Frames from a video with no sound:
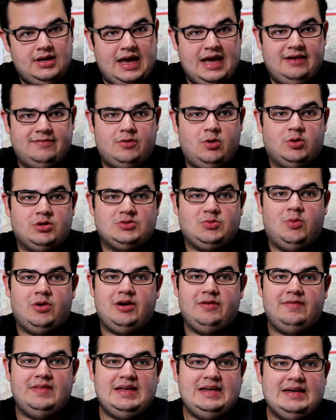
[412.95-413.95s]
And of course, one
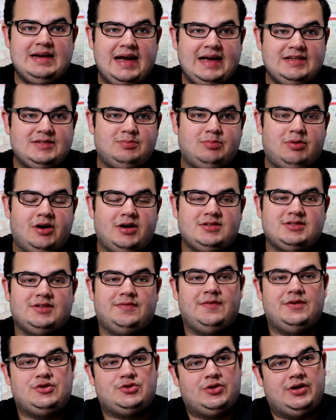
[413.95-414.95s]
of the nice parts of
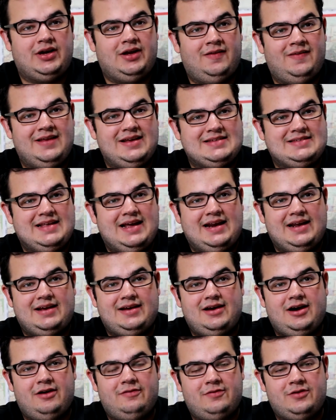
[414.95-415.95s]
the trail is that it
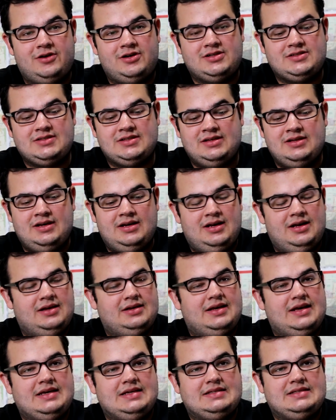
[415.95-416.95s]
covers
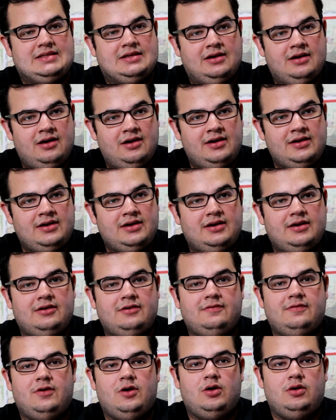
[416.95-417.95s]
a ton
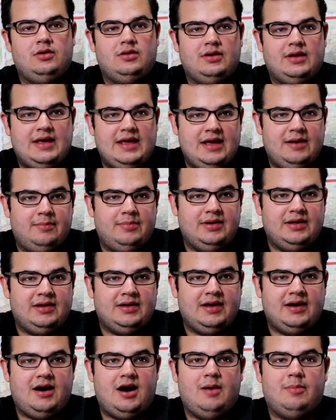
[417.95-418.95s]
of
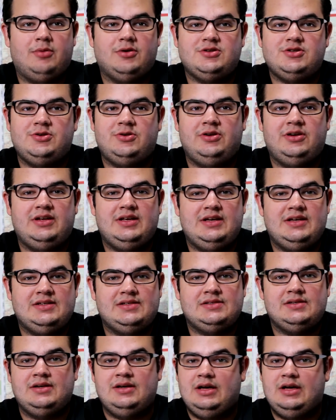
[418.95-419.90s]
camping opportunities,